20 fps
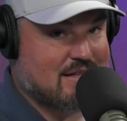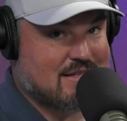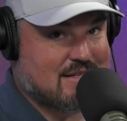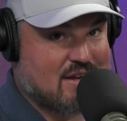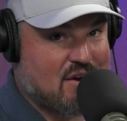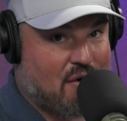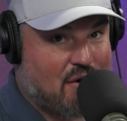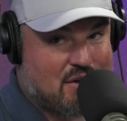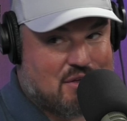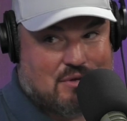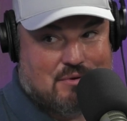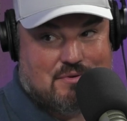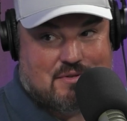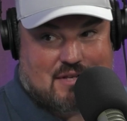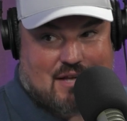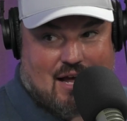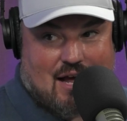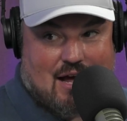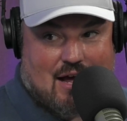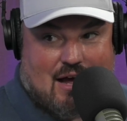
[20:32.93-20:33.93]
Syracuse
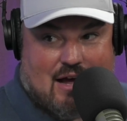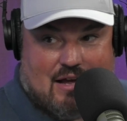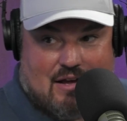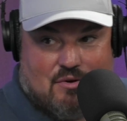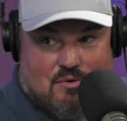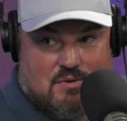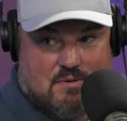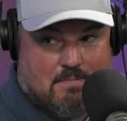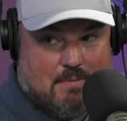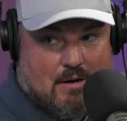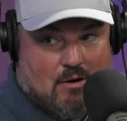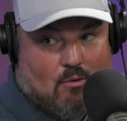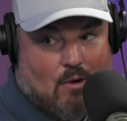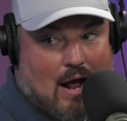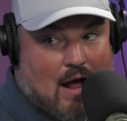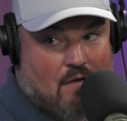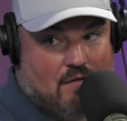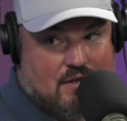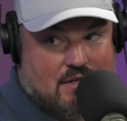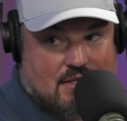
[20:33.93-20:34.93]
guy who's been
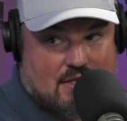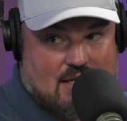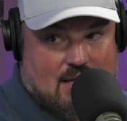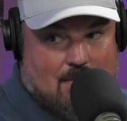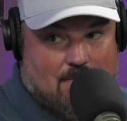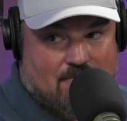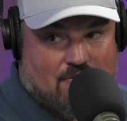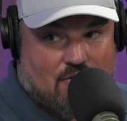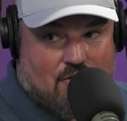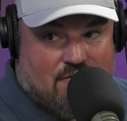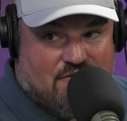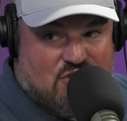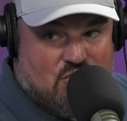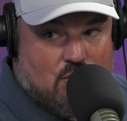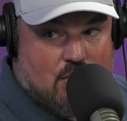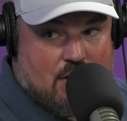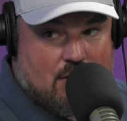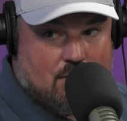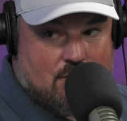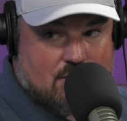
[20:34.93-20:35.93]
around this team for a few
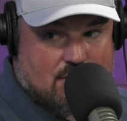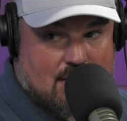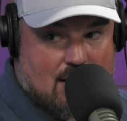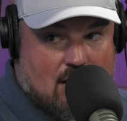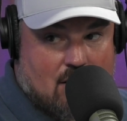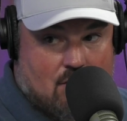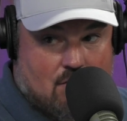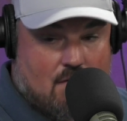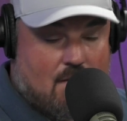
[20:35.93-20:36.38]
years now.